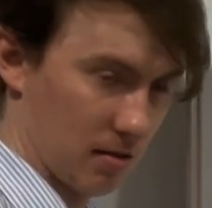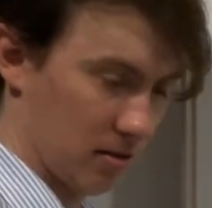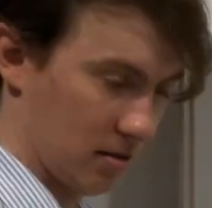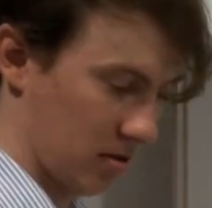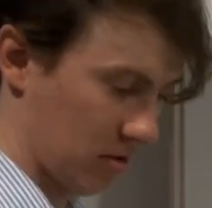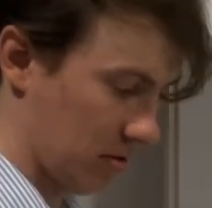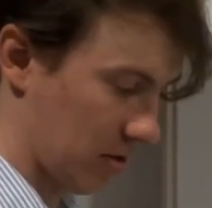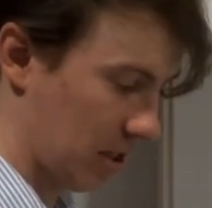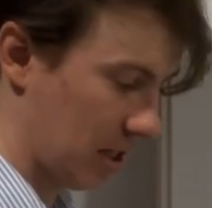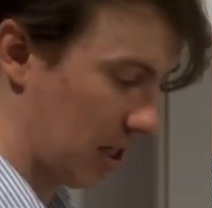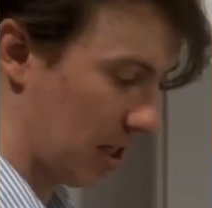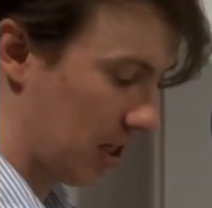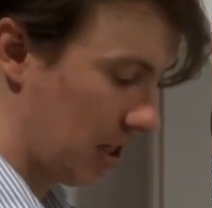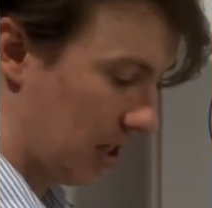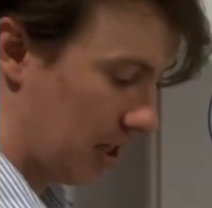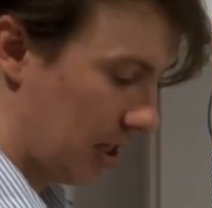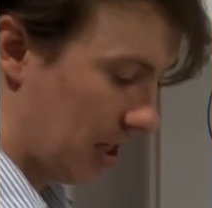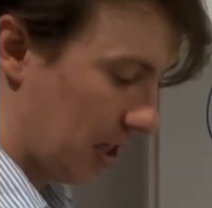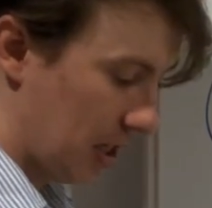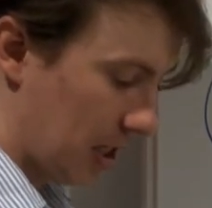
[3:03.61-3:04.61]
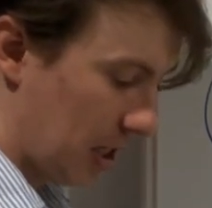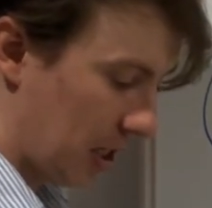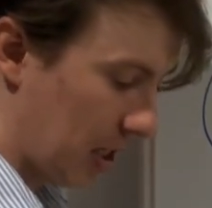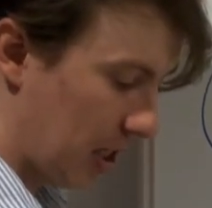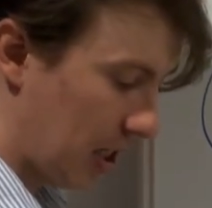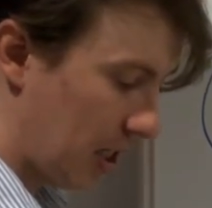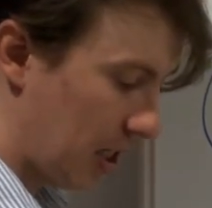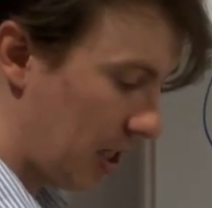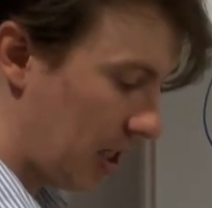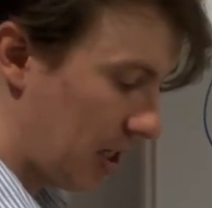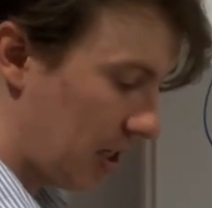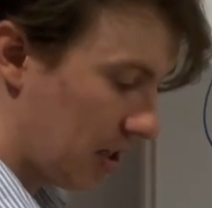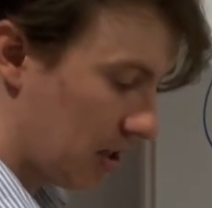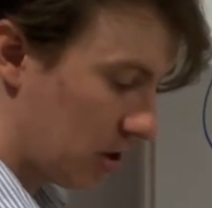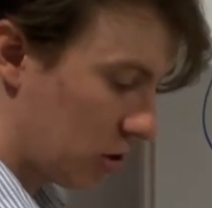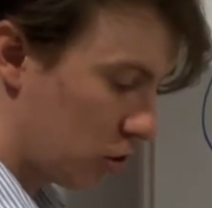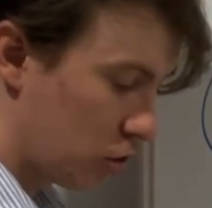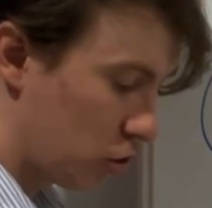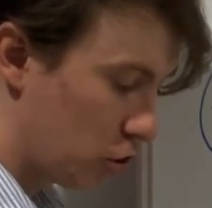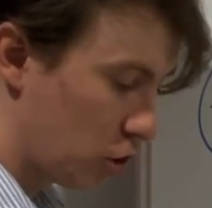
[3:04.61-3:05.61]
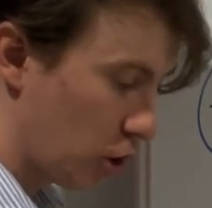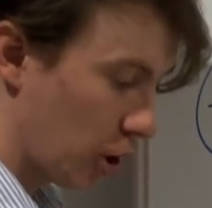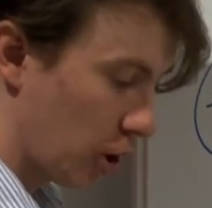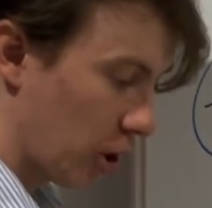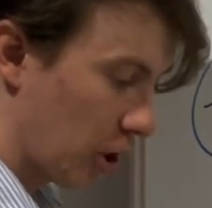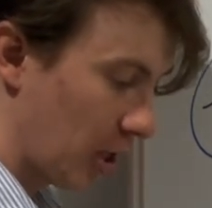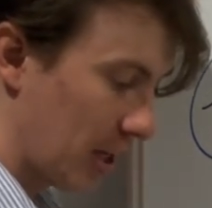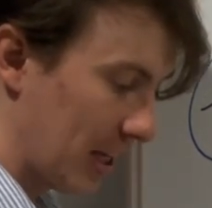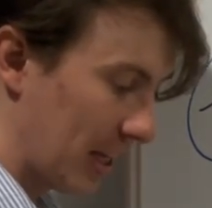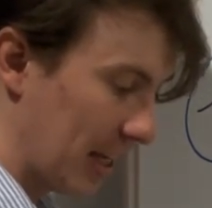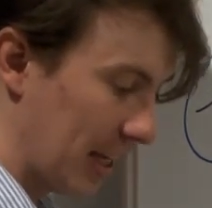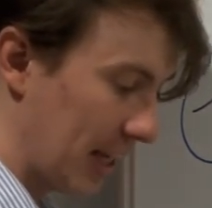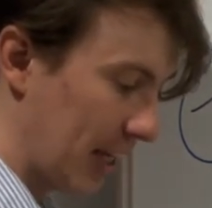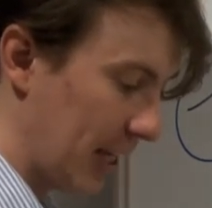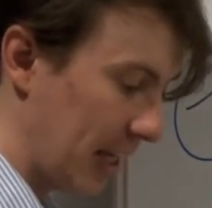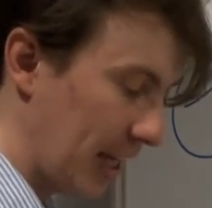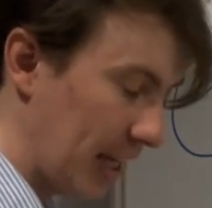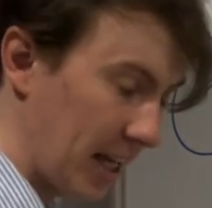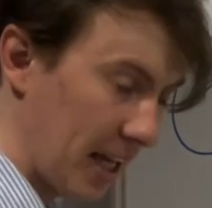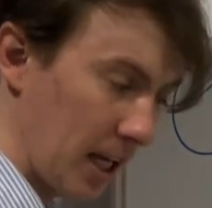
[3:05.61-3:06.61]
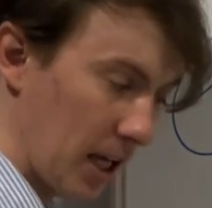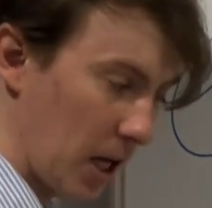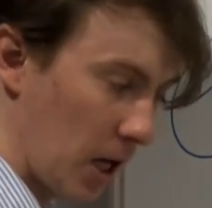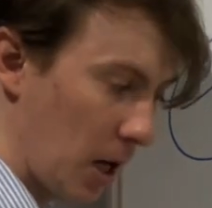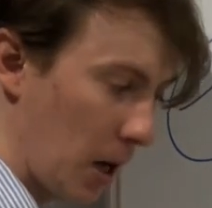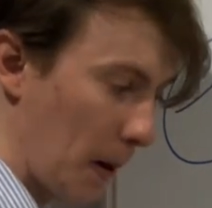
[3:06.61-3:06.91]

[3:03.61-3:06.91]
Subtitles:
Okay, E, J, I,